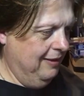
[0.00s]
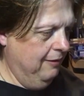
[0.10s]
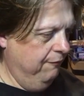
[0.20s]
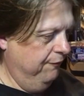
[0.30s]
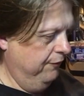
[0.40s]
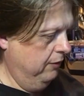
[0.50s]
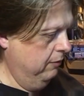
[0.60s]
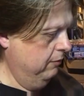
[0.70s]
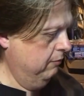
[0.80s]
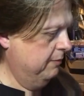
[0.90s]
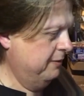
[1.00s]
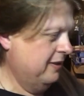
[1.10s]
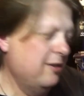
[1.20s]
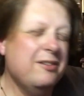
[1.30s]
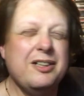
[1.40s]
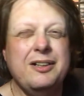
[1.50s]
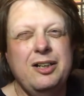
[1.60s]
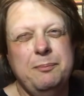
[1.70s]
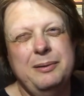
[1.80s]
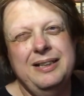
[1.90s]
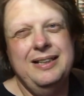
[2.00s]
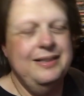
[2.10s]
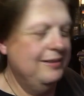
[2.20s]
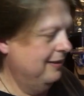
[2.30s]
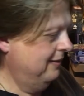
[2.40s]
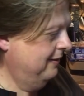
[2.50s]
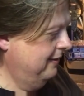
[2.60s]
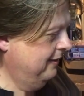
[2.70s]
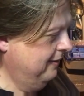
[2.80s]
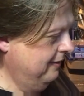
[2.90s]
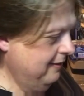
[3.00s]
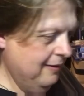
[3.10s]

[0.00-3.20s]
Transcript: but it's not going to open easily.